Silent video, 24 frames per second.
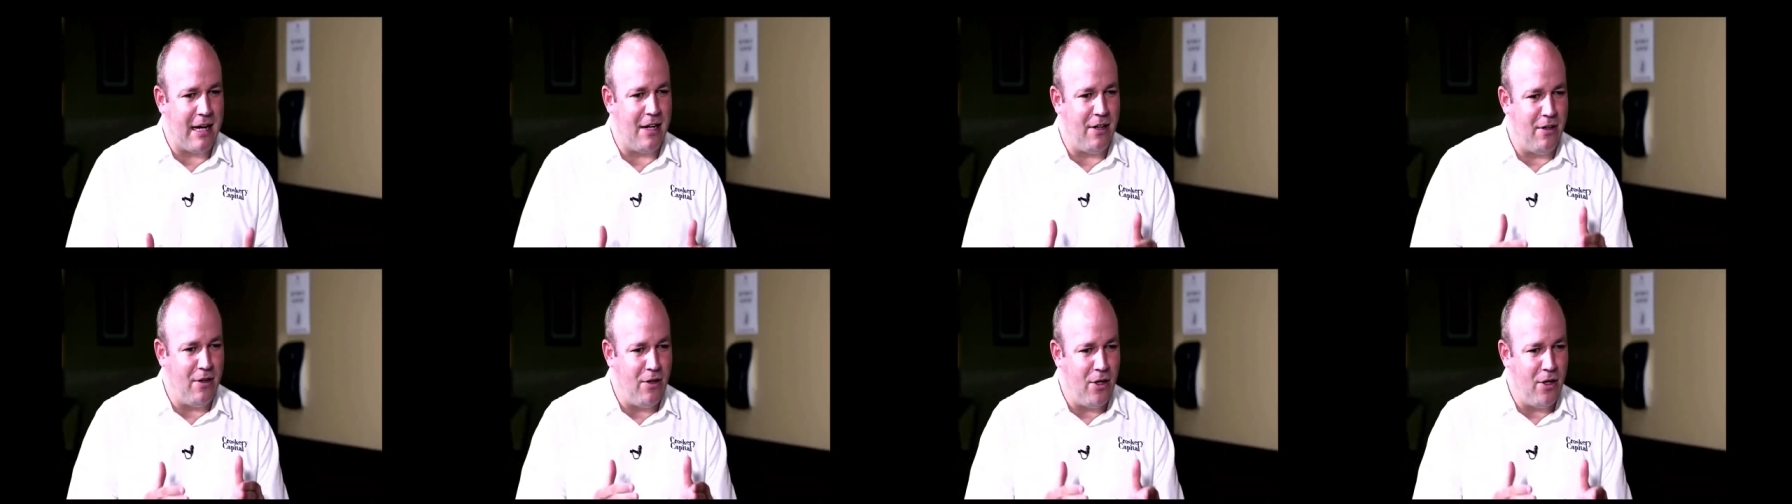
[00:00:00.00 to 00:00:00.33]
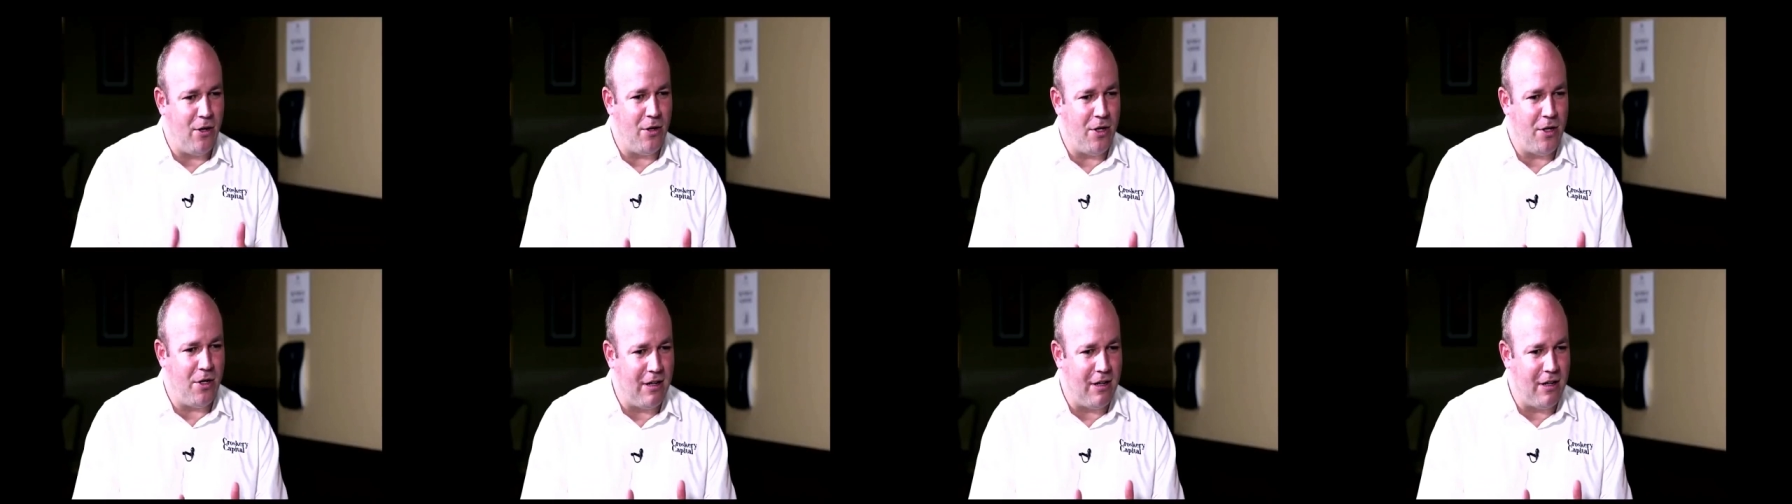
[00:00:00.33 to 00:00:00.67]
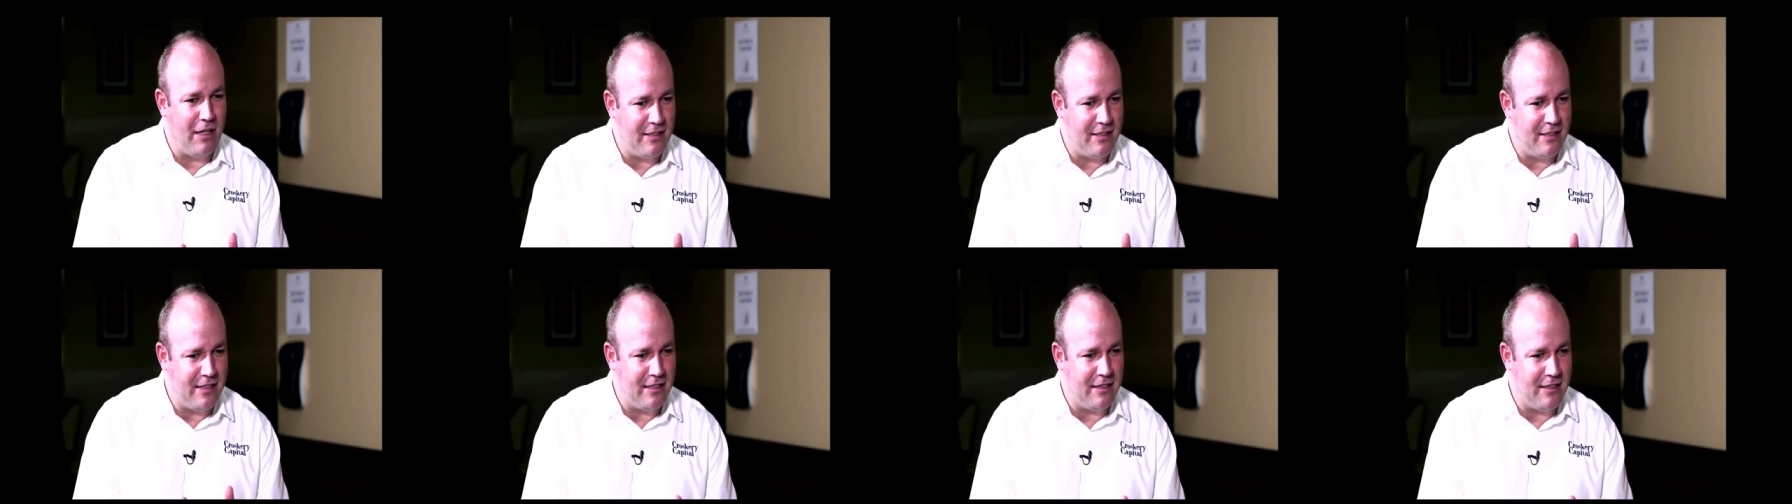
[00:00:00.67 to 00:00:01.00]
and now you
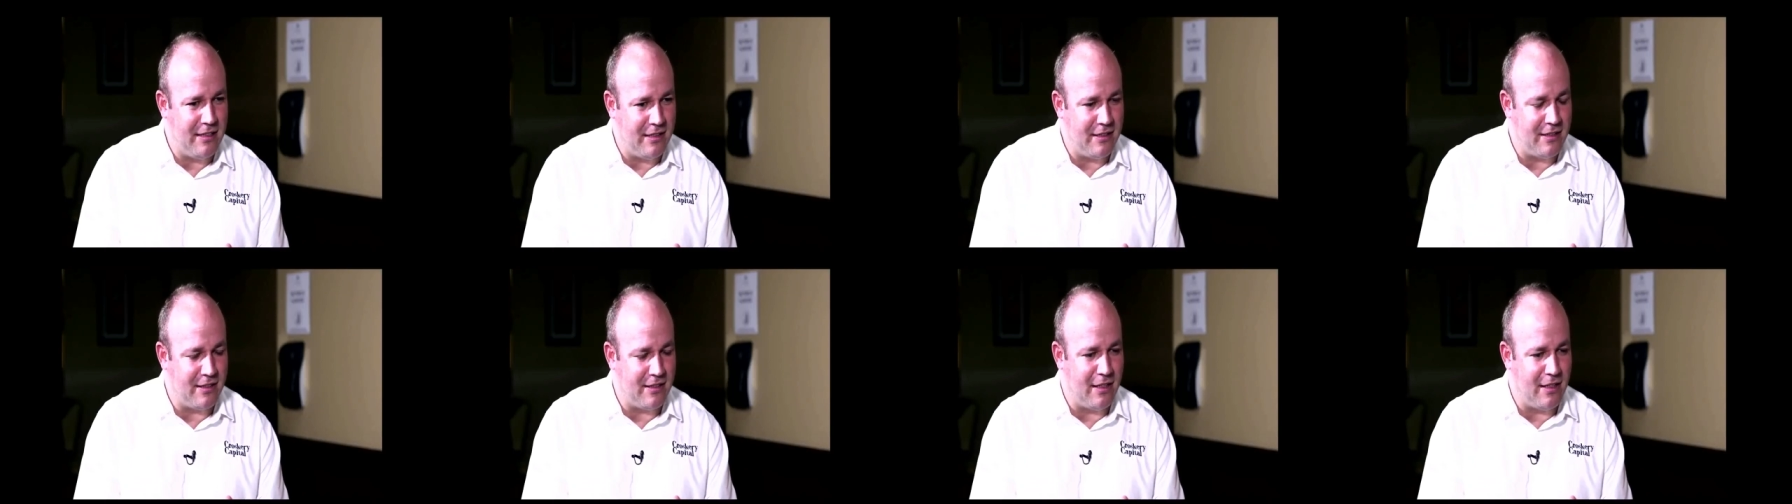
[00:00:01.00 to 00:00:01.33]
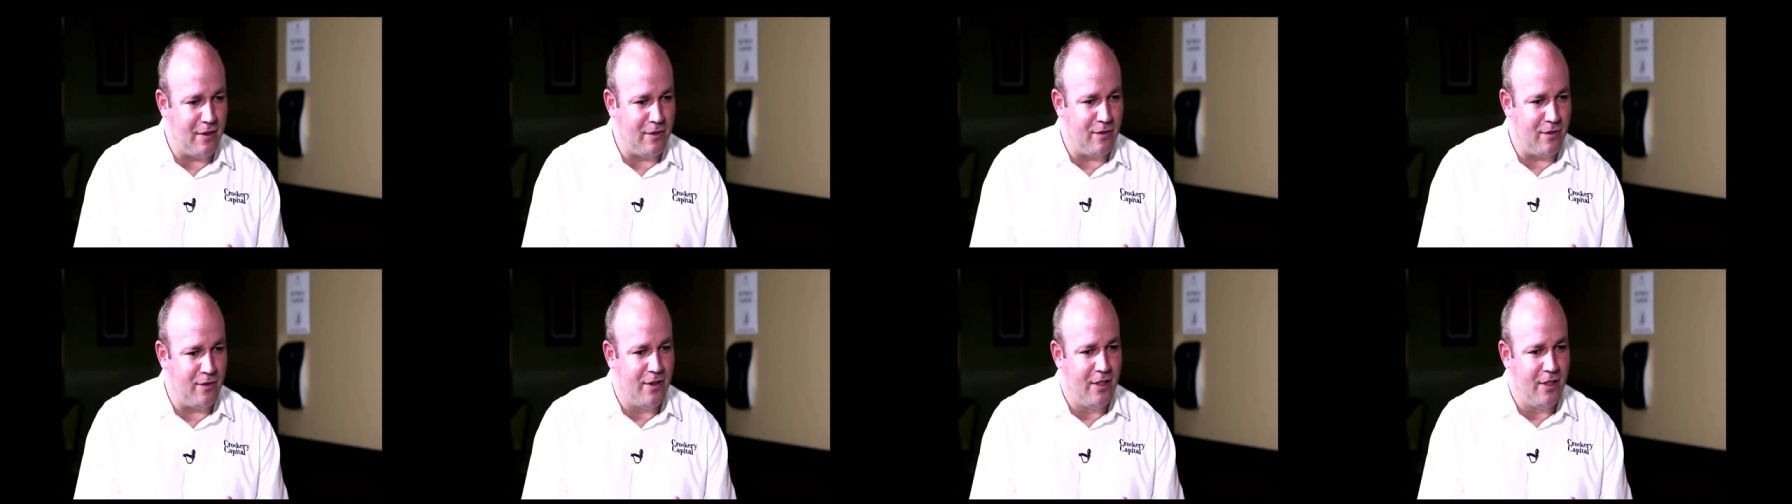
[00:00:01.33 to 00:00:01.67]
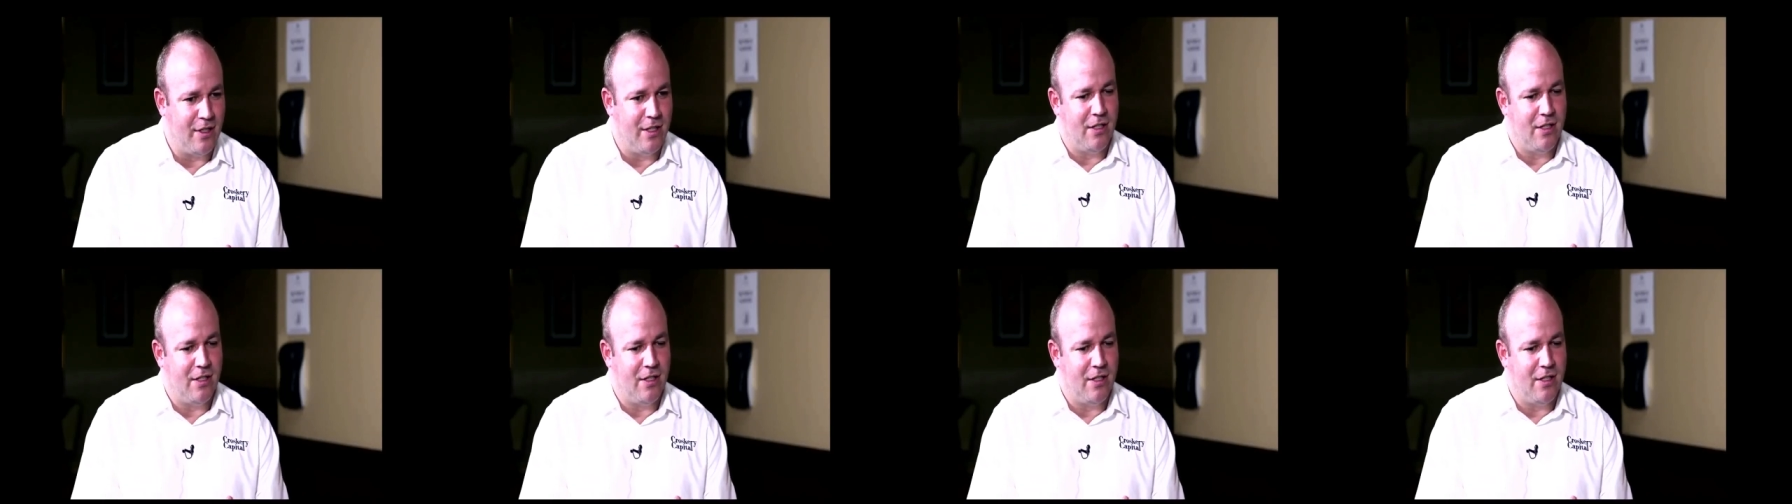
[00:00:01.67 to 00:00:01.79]
really say to yourself,